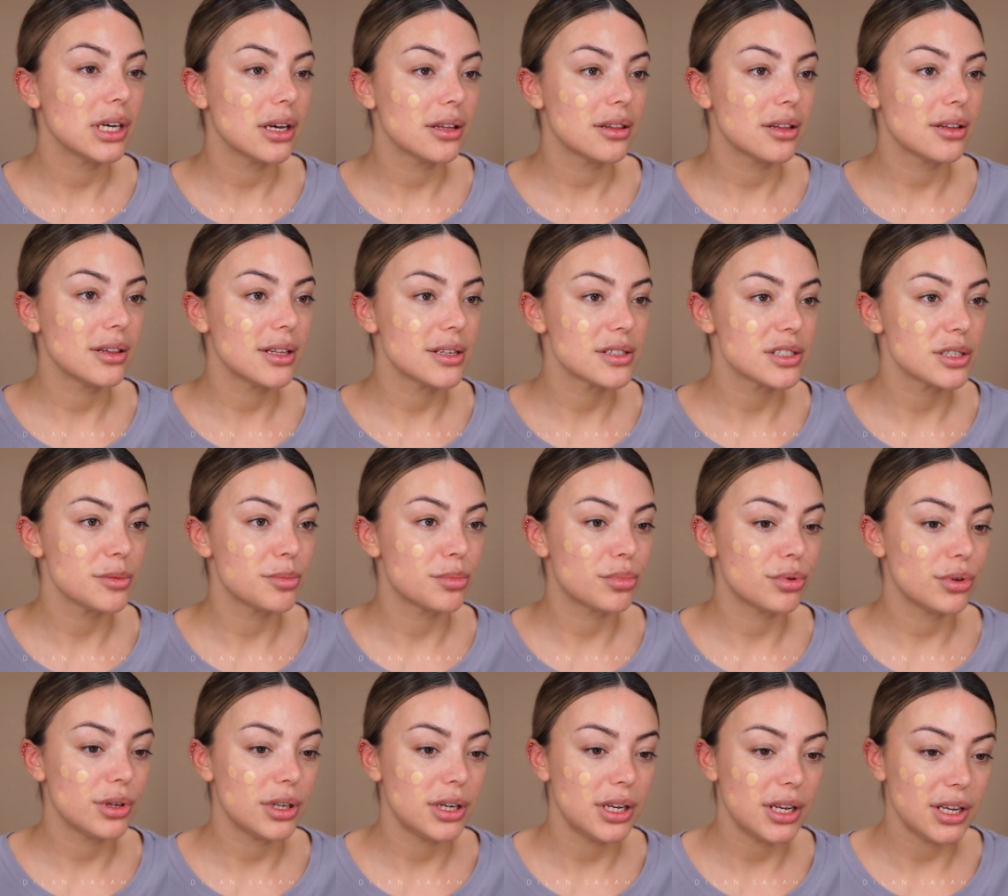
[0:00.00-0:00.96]
I think that's a
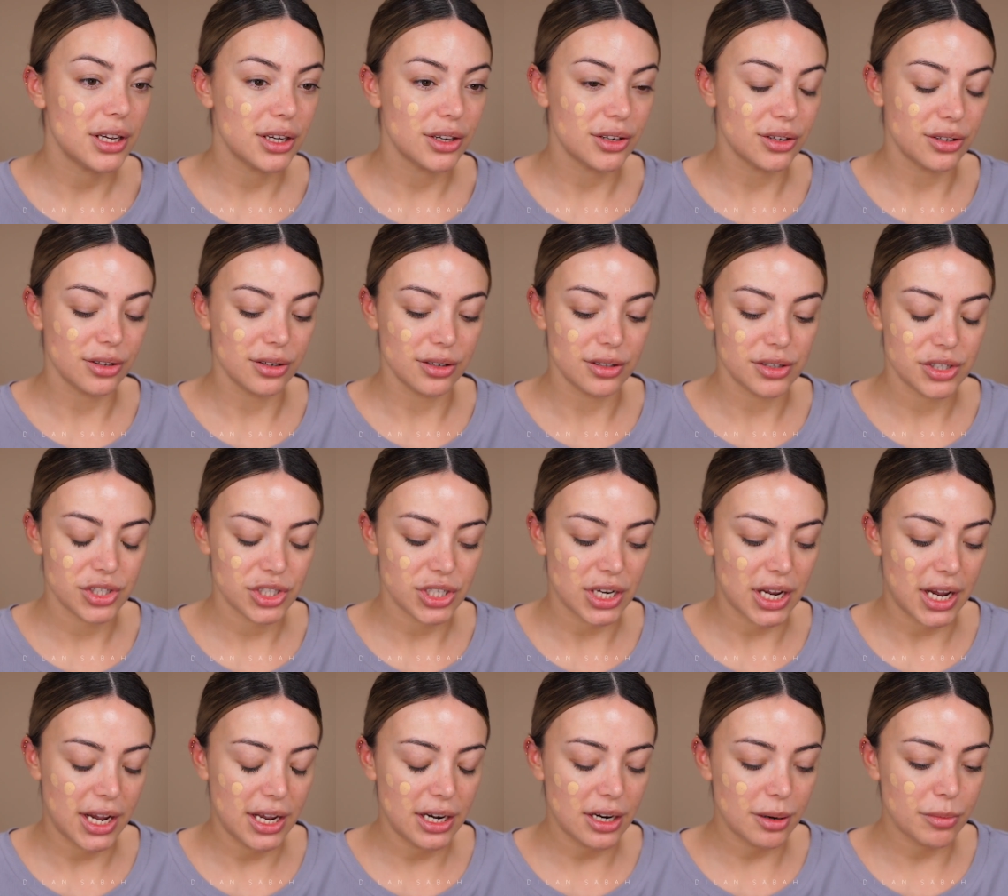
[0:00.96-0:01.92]
pretty good
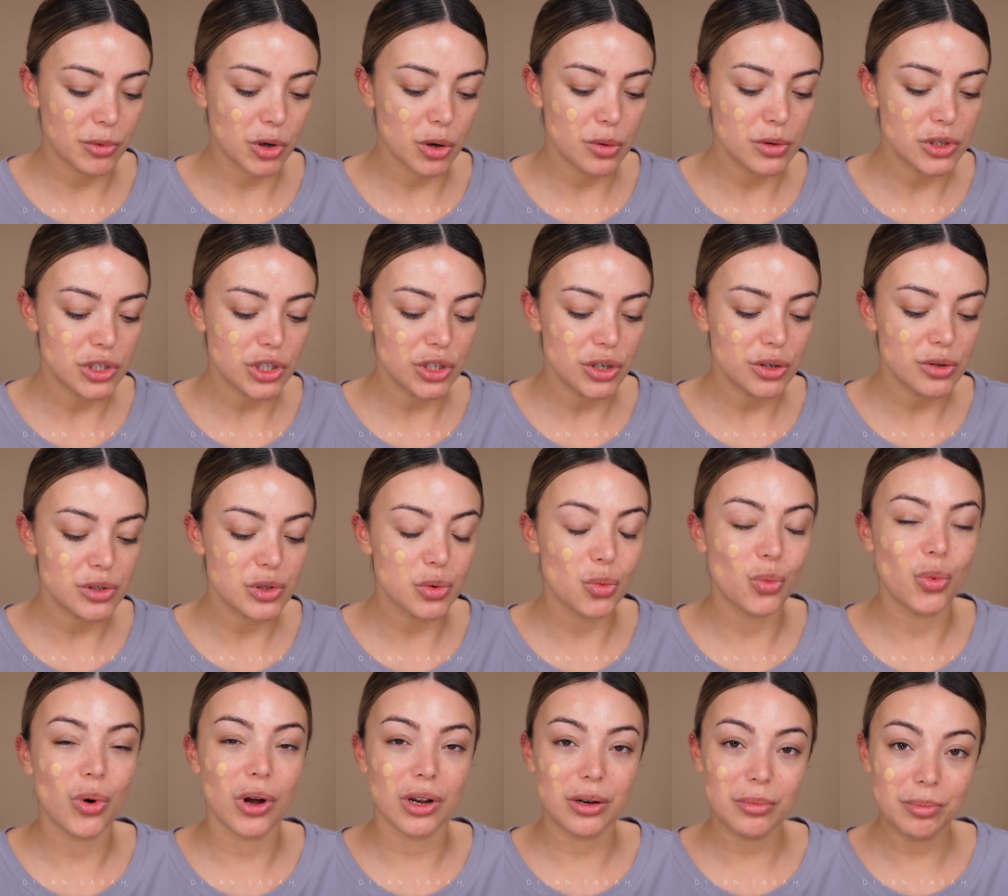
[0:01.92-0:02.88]
shade. I'm going to use
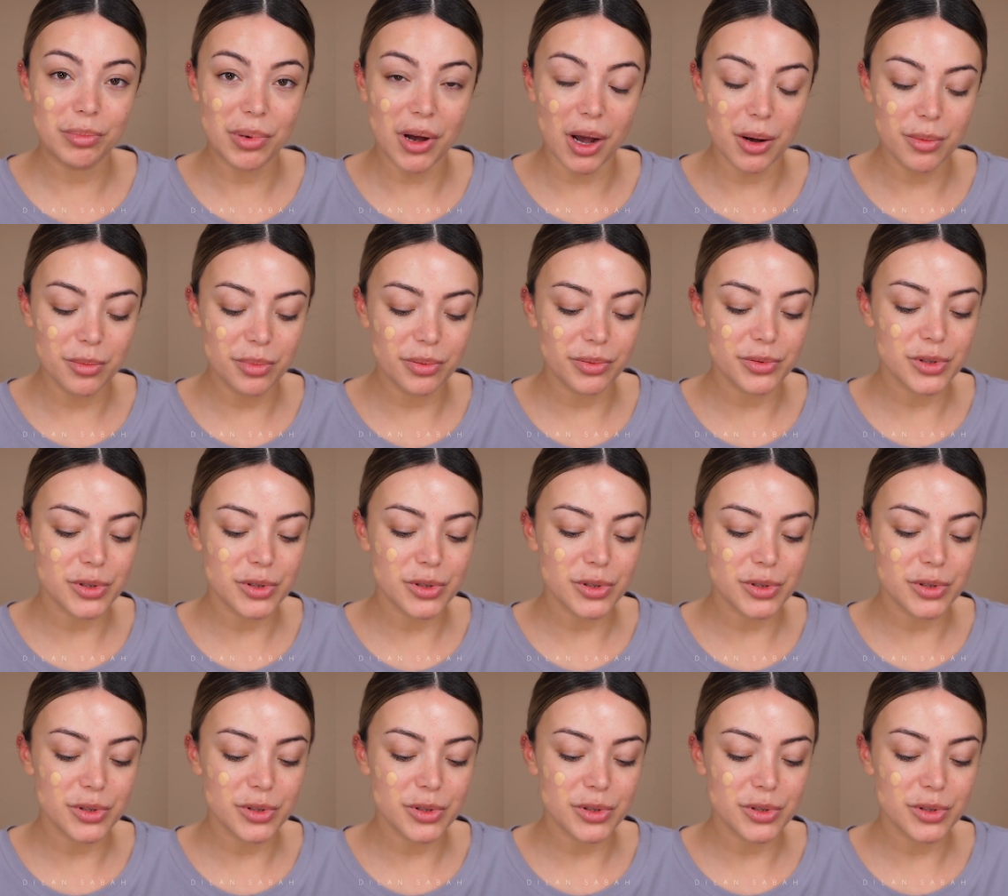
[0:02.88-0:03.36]
one pump.